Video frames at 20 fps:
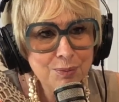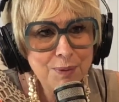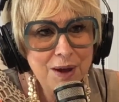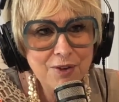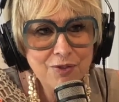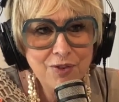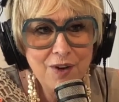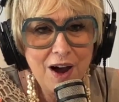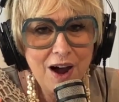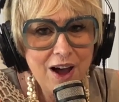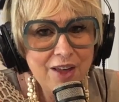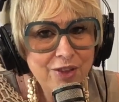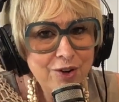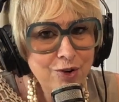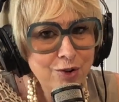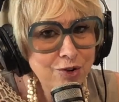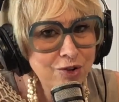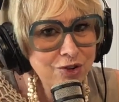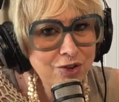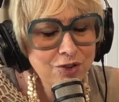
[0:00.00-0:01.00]
My
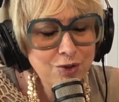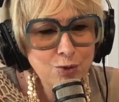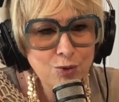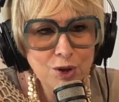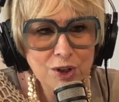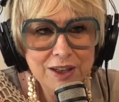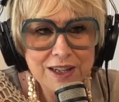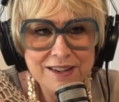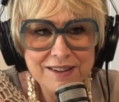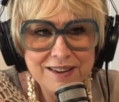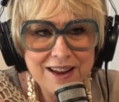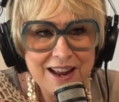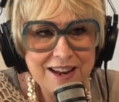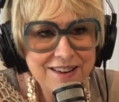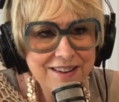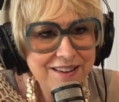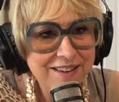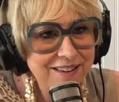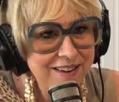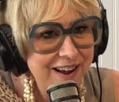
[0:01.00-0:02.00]
father just really
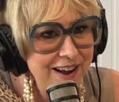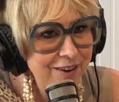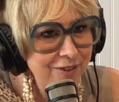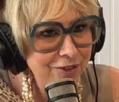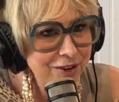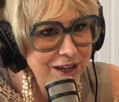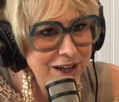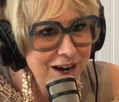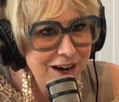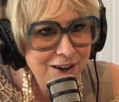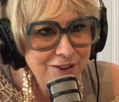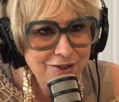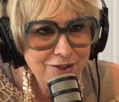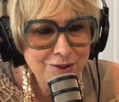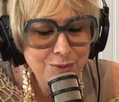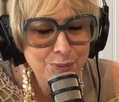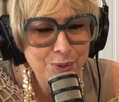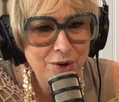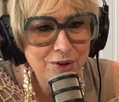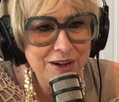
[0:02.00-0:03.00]
tended to every
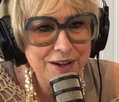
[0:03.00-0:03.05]
customer,